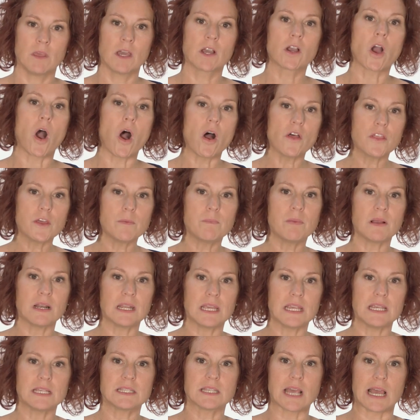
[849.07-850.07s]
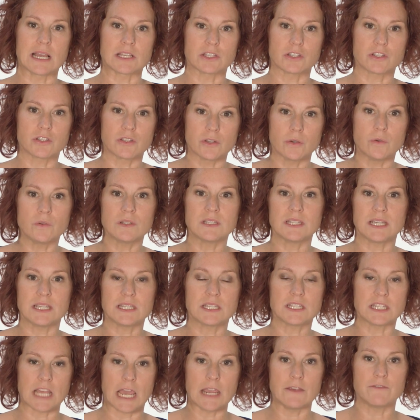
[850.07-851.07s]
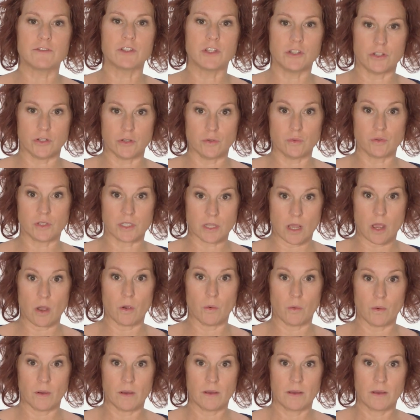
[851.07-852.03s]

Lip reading: Call the police as soon as it's safe to do so.